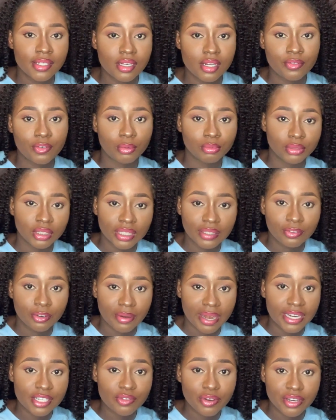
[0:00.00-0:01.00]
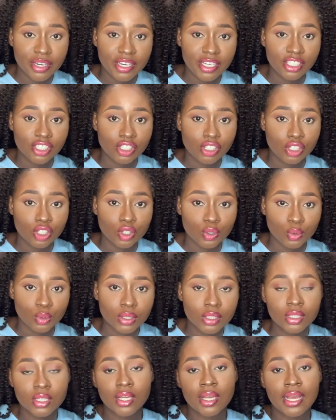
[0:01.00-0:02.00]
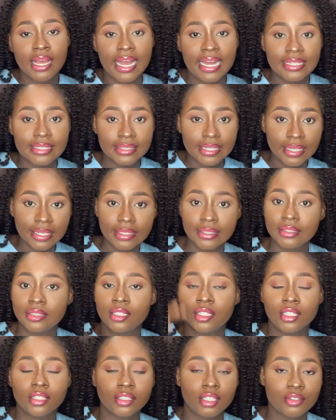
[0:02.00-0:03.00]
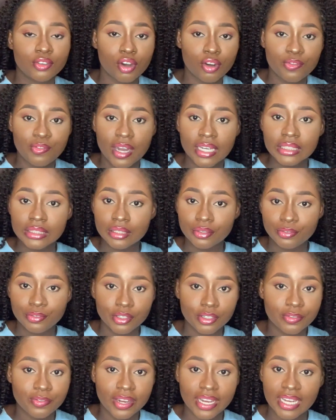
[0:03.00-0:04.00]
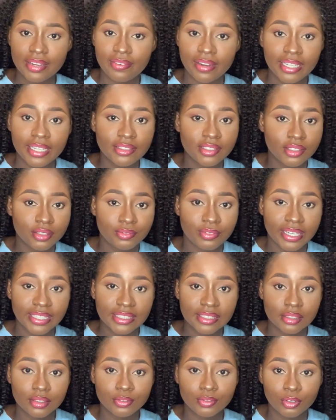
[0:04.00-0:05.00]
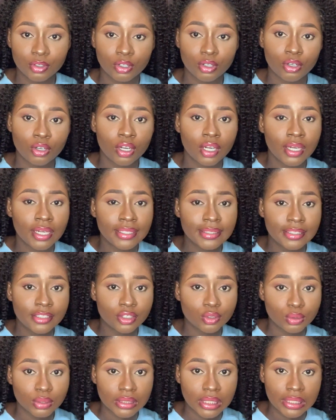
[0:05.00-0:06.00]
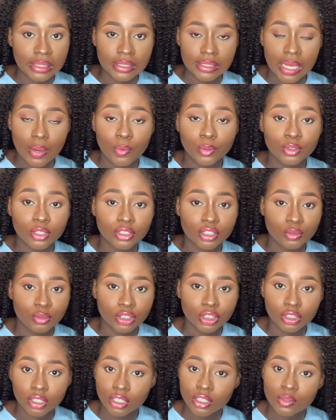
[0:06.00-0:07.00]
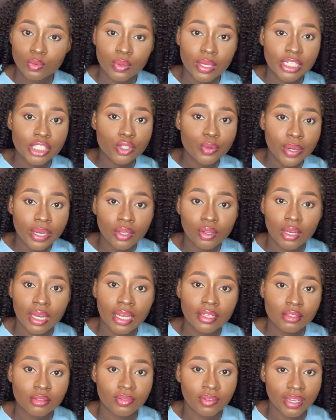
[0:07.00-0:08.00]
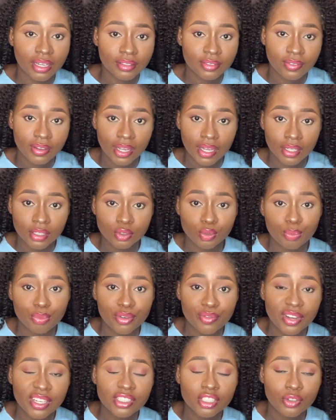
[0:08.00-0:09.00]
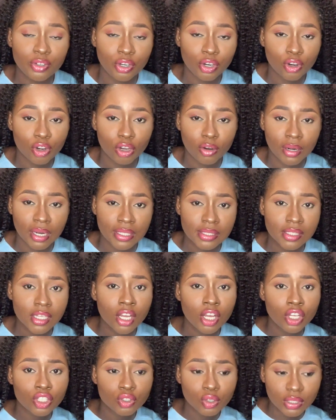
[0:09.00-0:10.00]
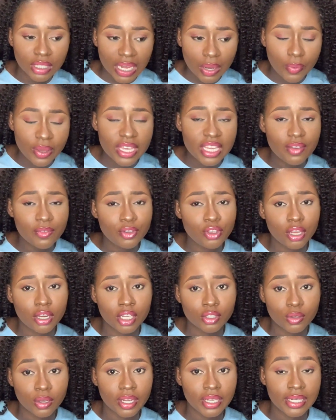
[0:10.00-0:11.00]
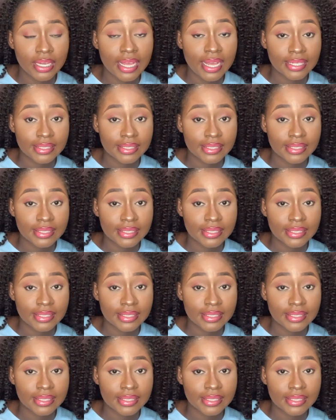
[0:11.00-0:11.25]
from that training institute, and then they offered free firefighting for the students. And what was the result? We were trained on how to fight fire to prevent recurrence. So now, when giving your networking